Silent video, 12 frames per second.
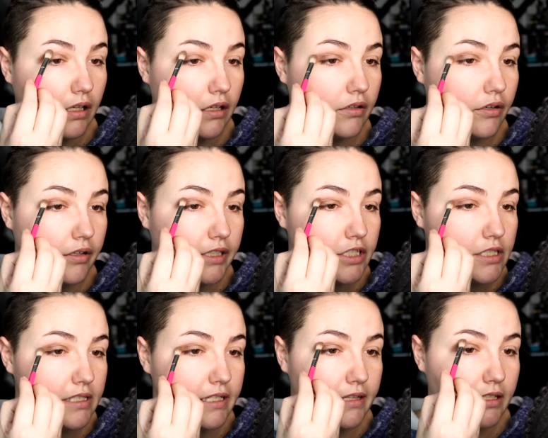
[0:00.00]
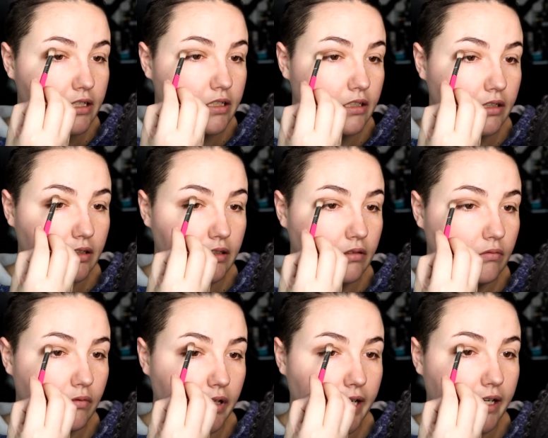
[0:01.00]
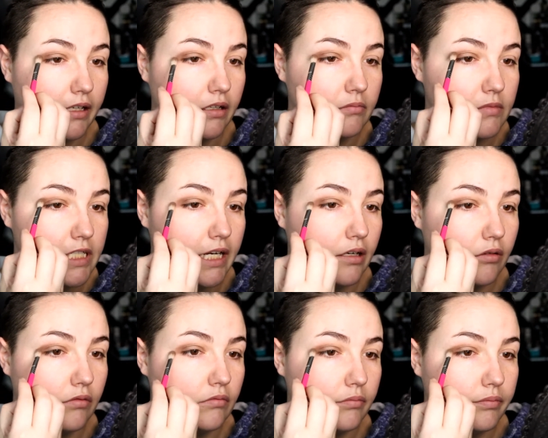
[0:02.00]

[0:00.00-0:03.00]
I don't know, I just like the way it comes out.